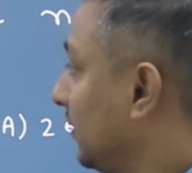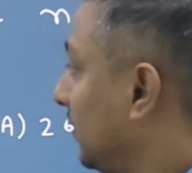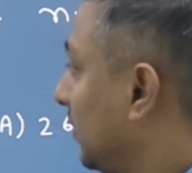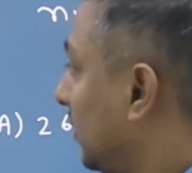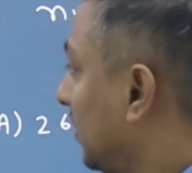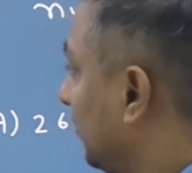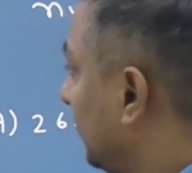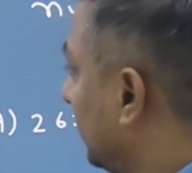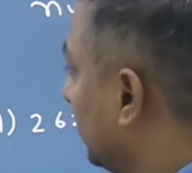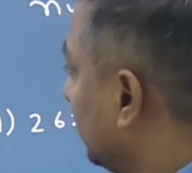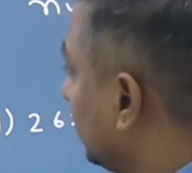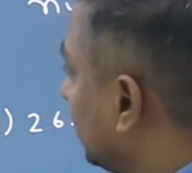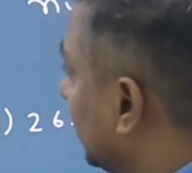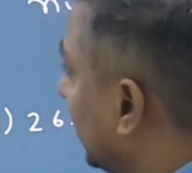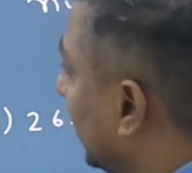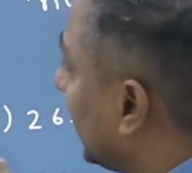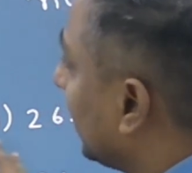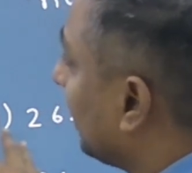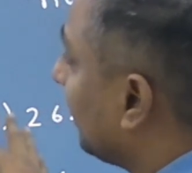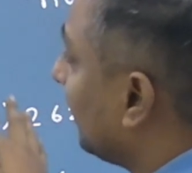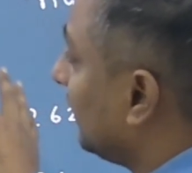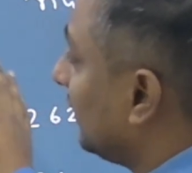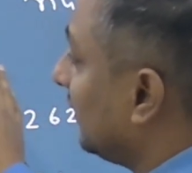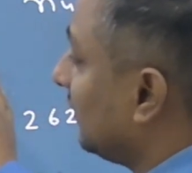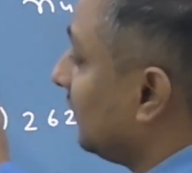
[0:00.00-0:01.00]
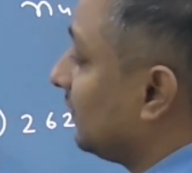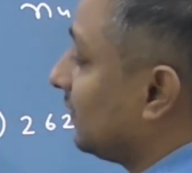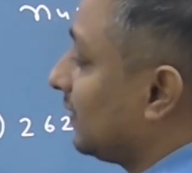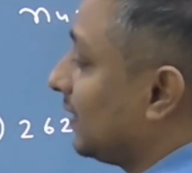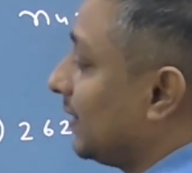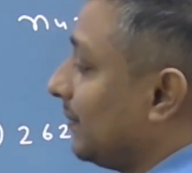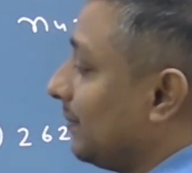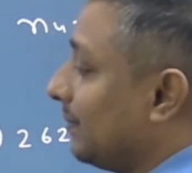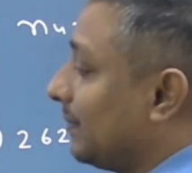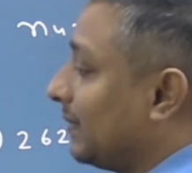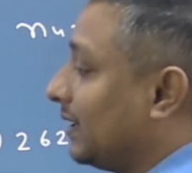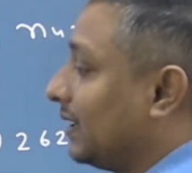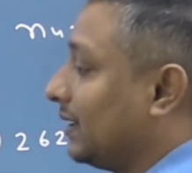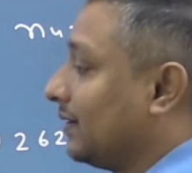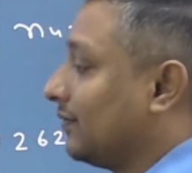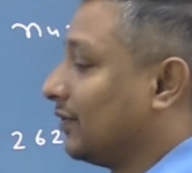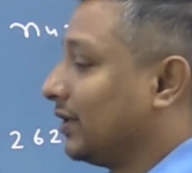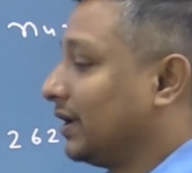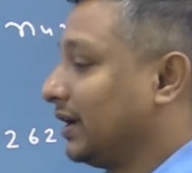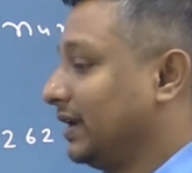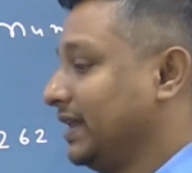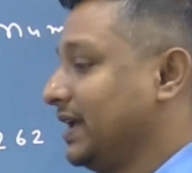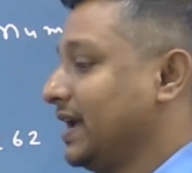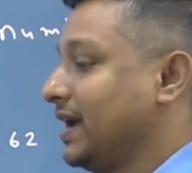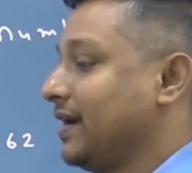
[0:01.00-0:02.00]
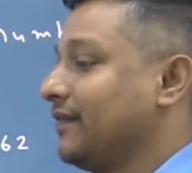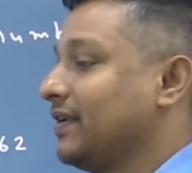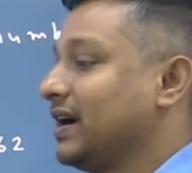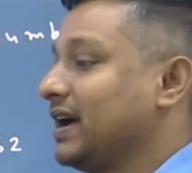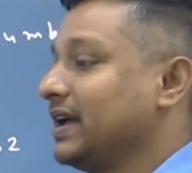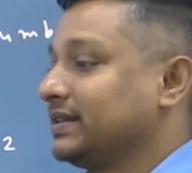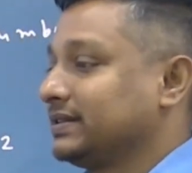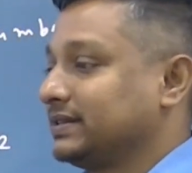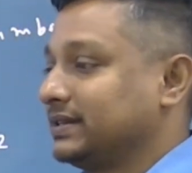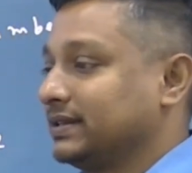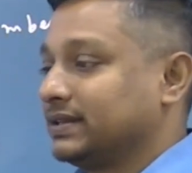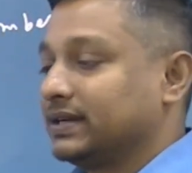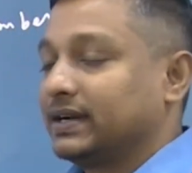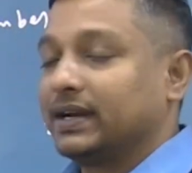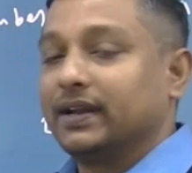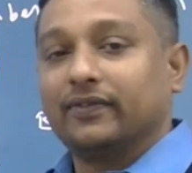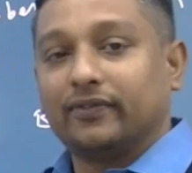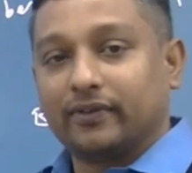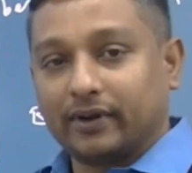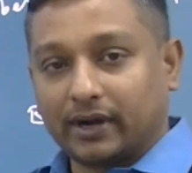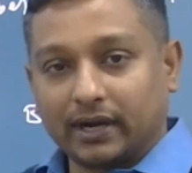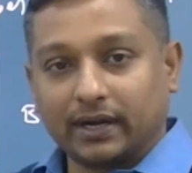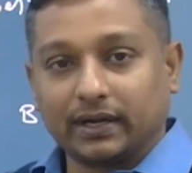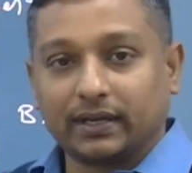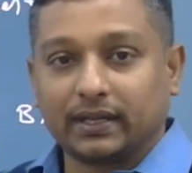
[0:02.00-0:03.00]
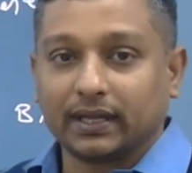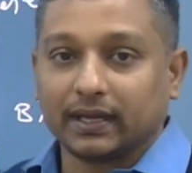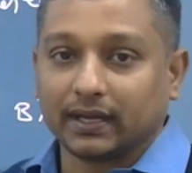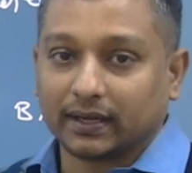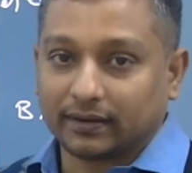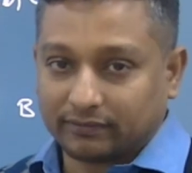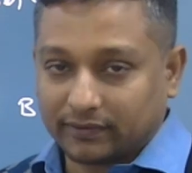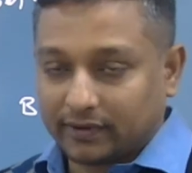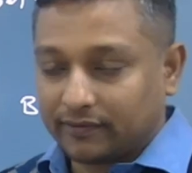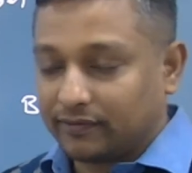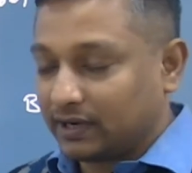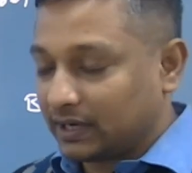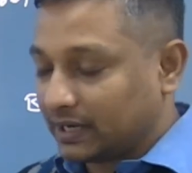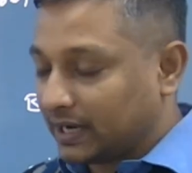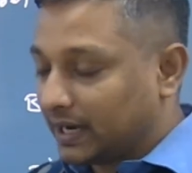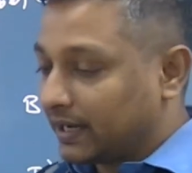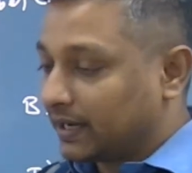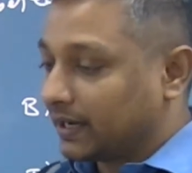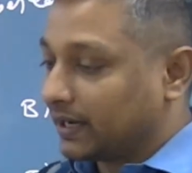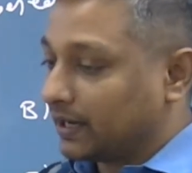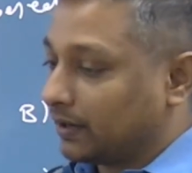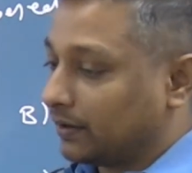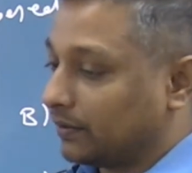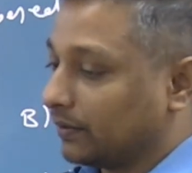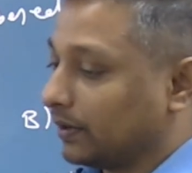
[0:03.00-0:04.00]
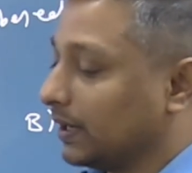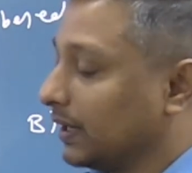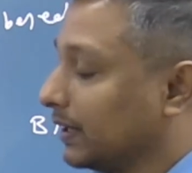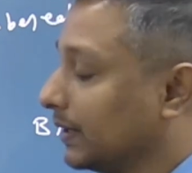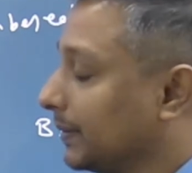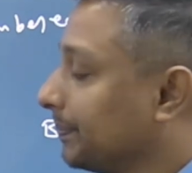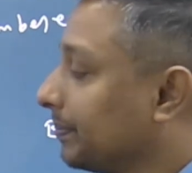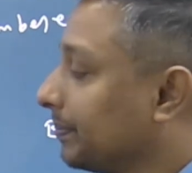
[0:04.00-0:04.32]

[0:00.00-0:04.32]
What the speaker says: Almost language is same, but what they have asked is a different thing. We will get into it.